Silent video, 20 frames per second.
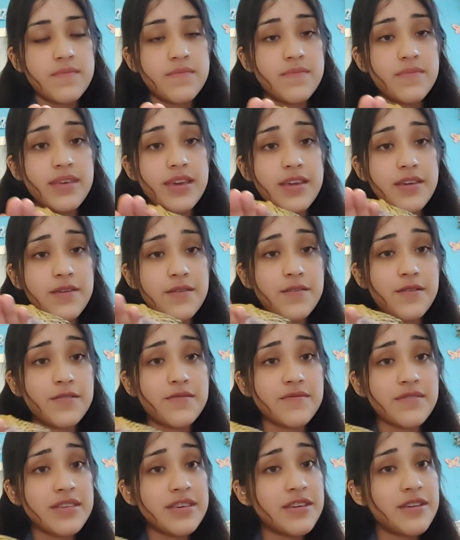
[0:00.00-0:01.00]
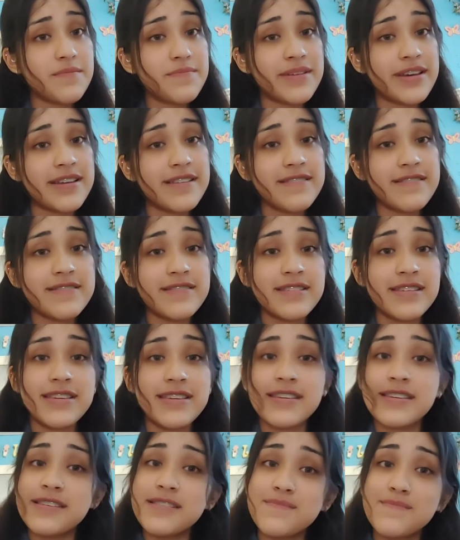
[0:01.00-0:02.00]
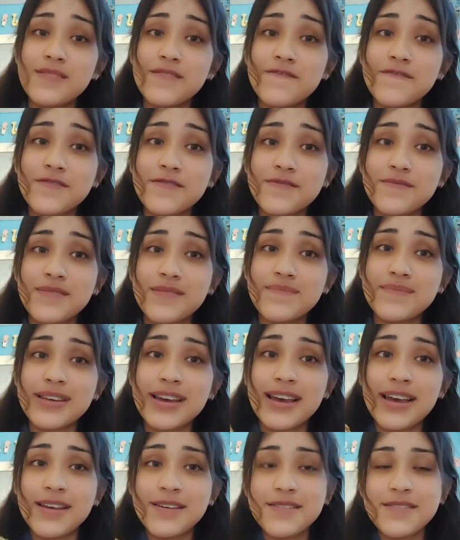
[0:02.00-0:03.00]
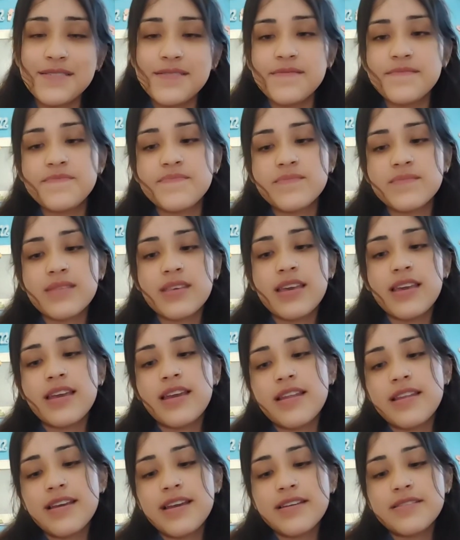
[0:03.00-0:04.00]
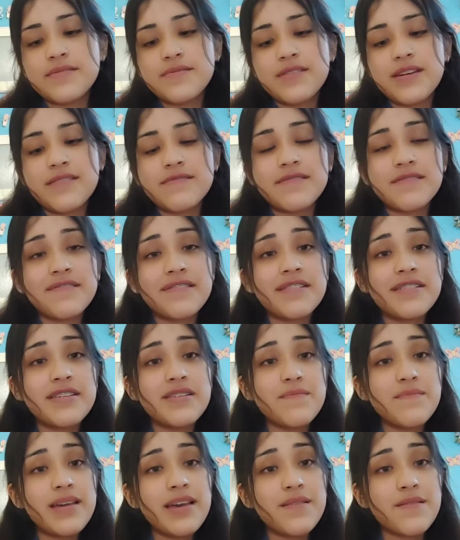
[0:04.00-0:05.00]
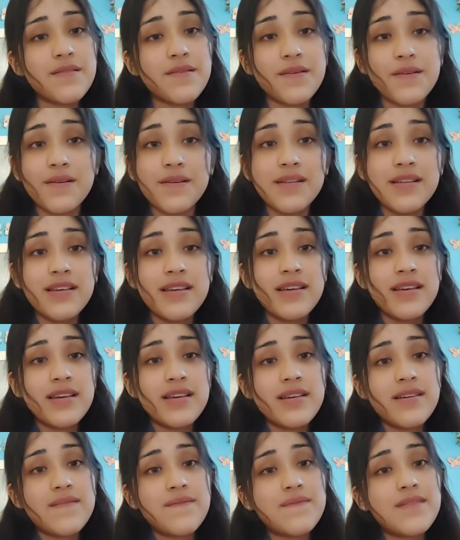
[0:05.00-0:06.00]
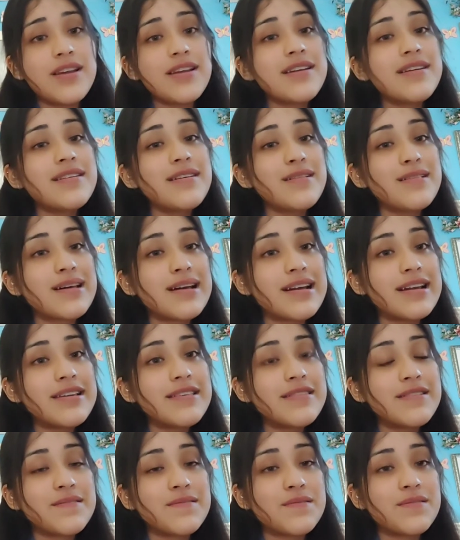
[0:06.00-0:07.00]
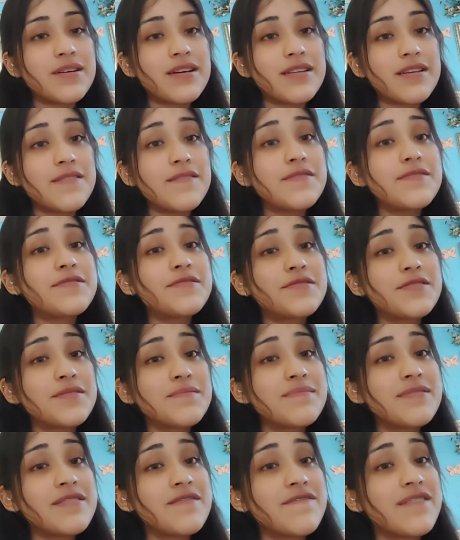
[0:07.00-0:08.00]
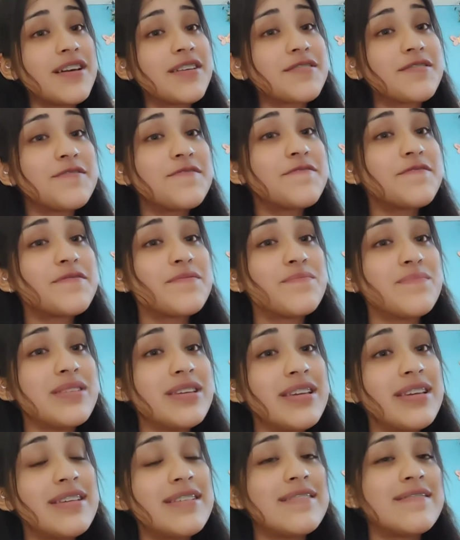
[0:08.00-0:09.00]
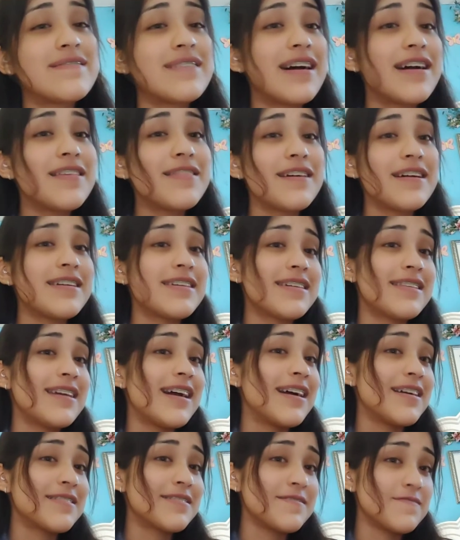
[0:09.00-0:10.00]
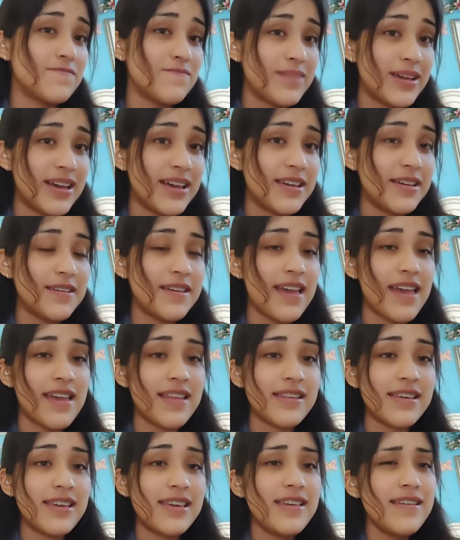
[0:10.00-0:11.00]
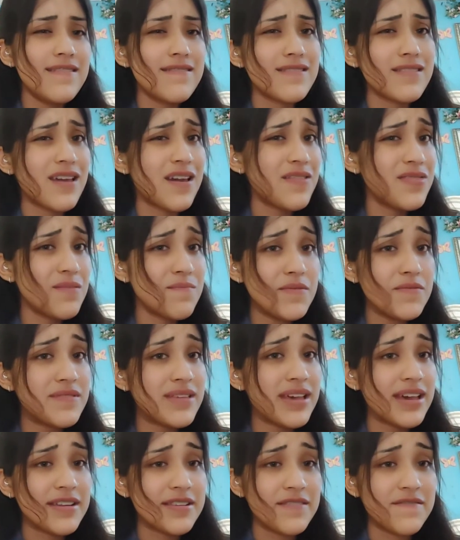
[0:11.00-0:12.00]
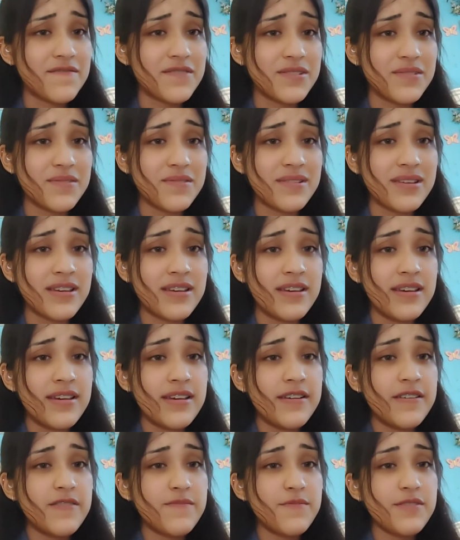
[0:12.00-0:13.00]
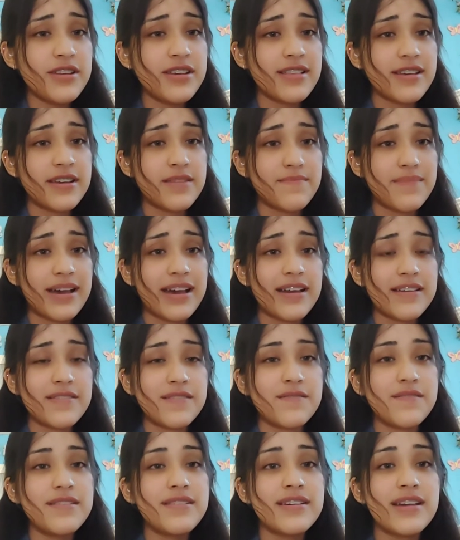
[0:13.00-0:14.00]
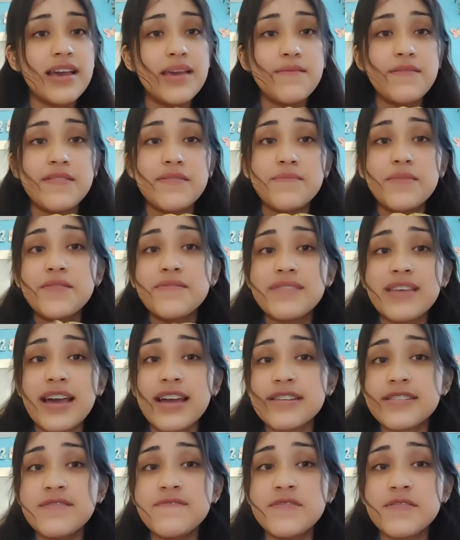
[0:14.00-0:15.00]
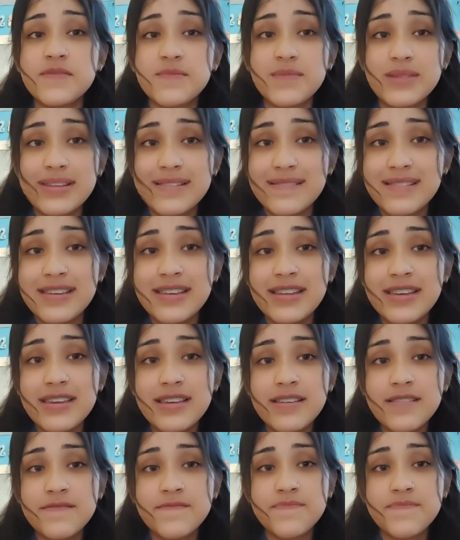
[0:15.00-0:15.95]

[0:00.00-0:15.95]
They are really good pets. He is my first reptile, and I do not regret him at all. I'm not gonna lie, another determining factor for me is I like an active pet, and he is not the most active dude. He's pretty laid back. The only time he's most active is when he's eating,